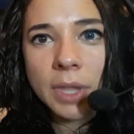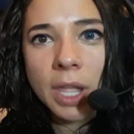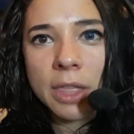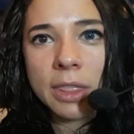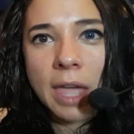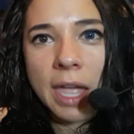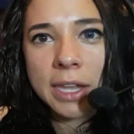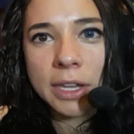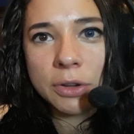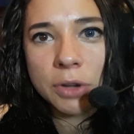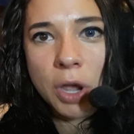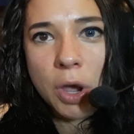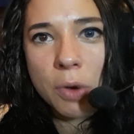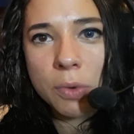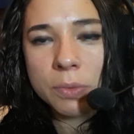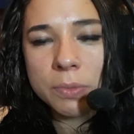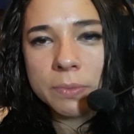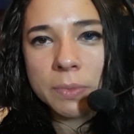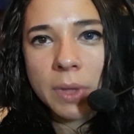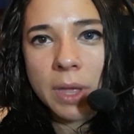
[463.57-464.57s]
that you
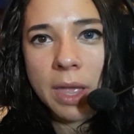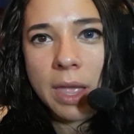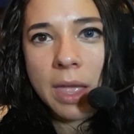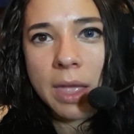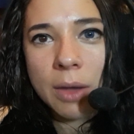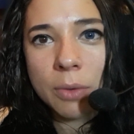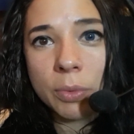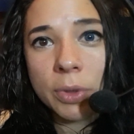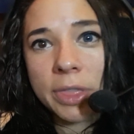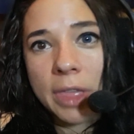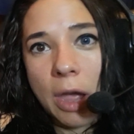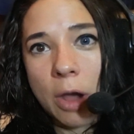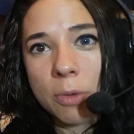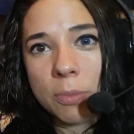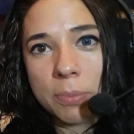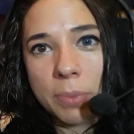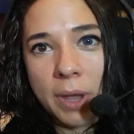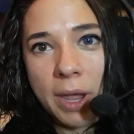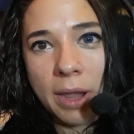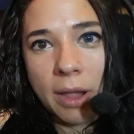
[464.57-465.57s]
know
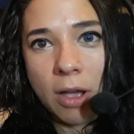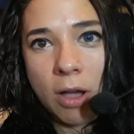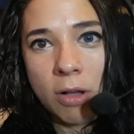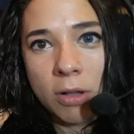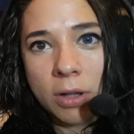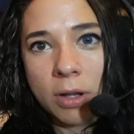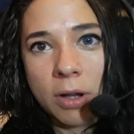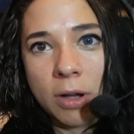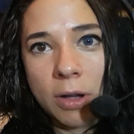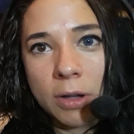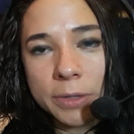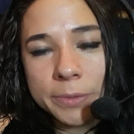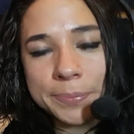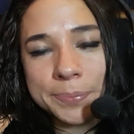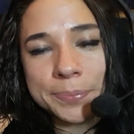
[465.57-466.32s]
without buying alcohol.